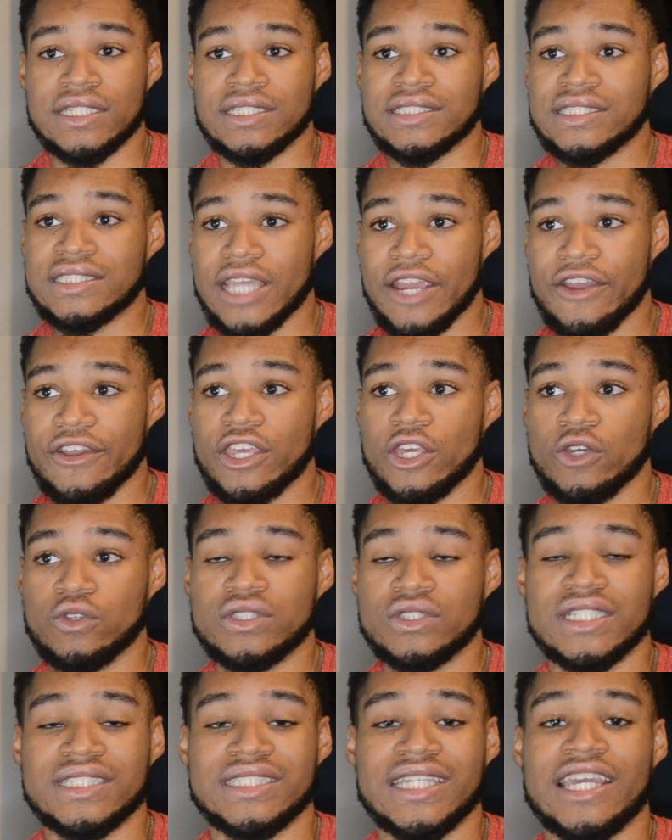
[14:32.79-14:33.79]
And
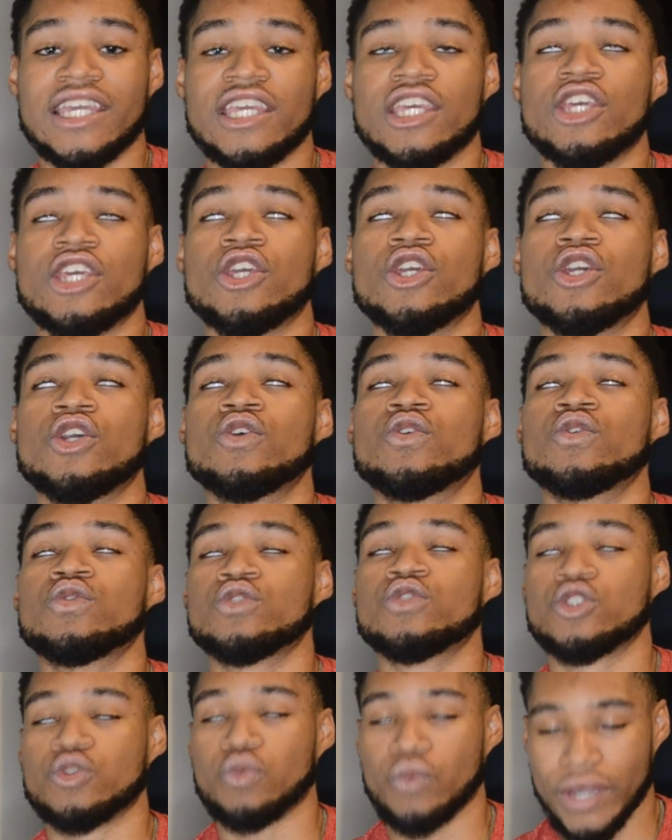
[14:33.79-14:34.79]
Syracuse gets a
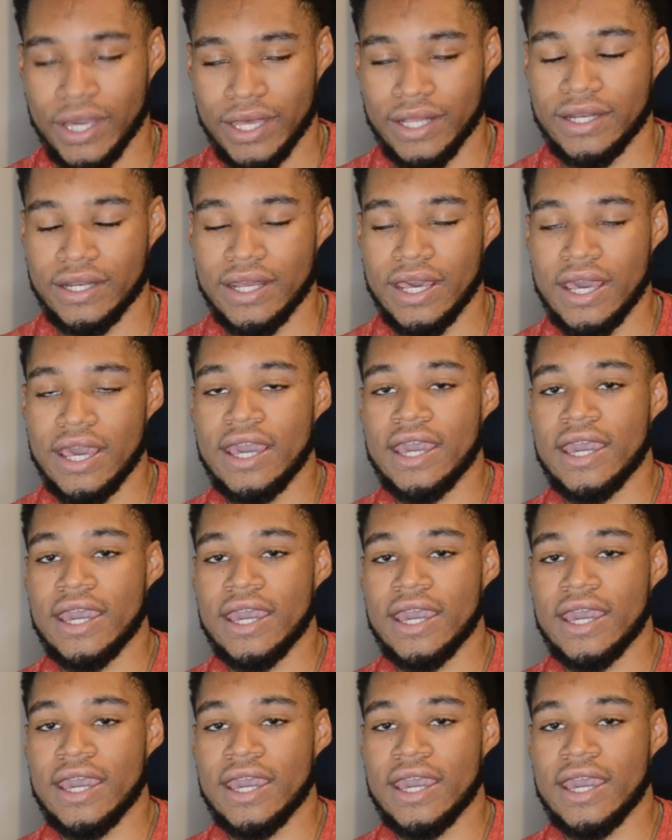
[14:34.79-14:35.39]
huge win